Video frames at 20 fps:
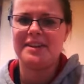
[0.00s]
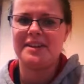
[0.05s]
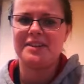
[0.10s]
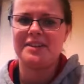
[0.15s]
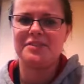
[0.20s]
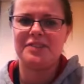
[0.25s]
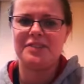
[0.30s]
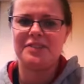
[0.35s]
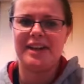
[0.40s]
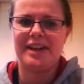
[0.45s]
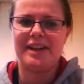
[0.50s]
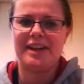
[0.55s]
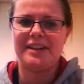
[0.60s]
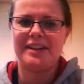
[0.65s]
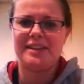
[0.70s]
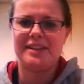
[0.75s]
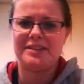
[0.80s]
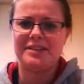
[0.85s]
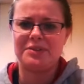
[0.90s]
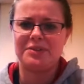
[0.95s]
try to
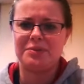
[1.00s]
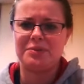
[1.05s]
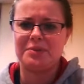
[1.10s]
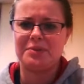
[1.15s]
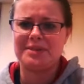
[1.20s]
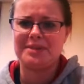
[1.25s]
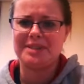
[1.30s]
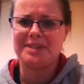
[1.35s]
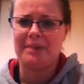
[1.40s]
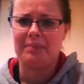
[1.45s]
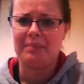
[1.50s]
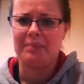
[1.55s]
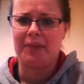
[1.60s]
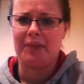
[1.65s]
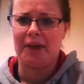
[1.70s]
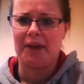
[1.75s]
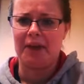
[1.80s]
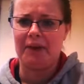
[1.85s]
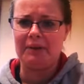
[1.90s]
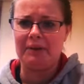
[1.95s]
at least do
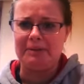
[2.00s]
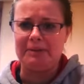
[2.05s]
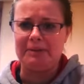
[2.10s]
something.